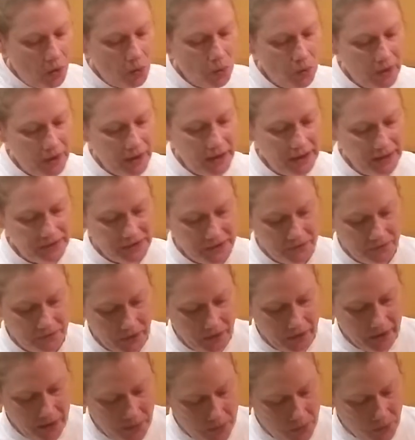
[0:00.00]
Well, it's
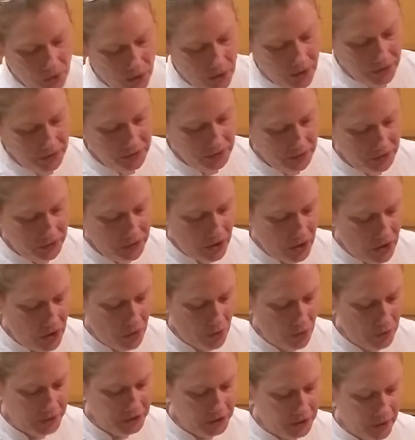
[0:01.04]
very important, though,
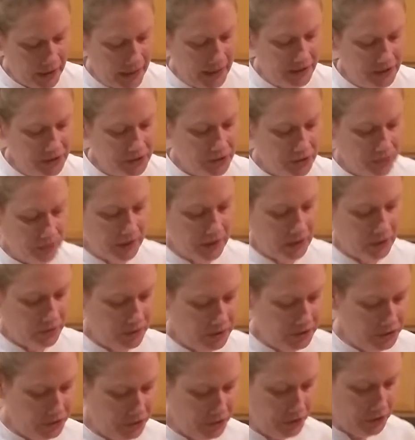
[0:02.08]
when you're adding your
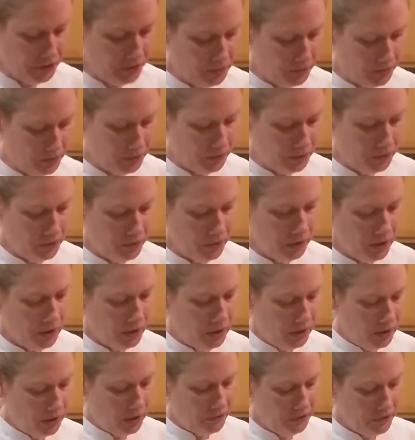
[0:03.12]
liquid to your roux,
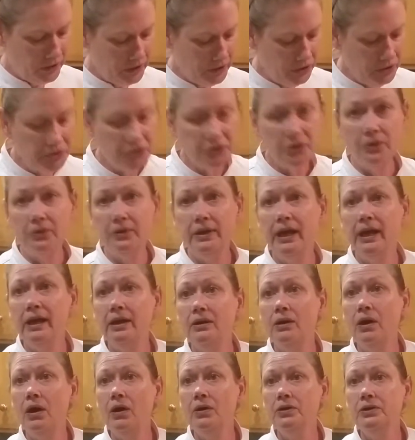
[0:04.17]
that you don't
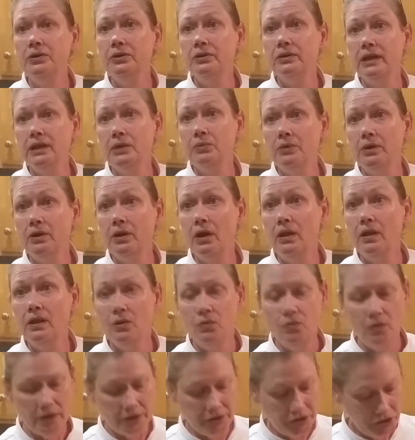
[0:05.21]
add all your liquid all
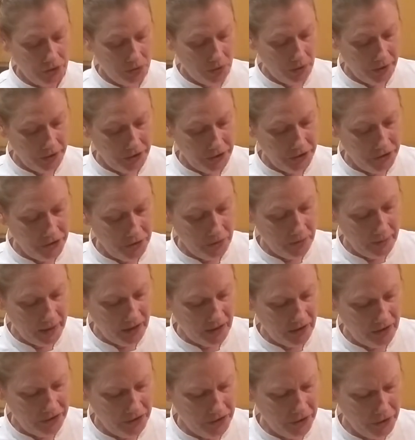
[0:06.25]
at once. You want to do
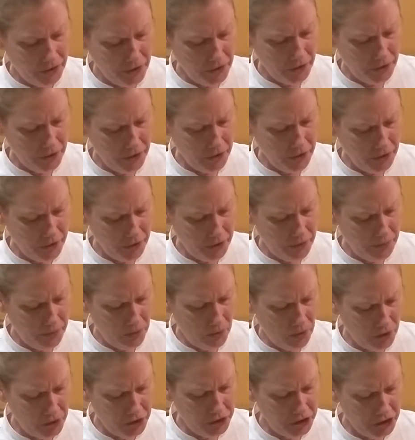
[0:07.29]
about a 1/3
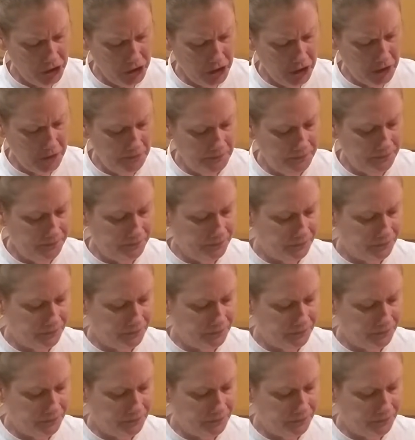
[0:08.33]
portion.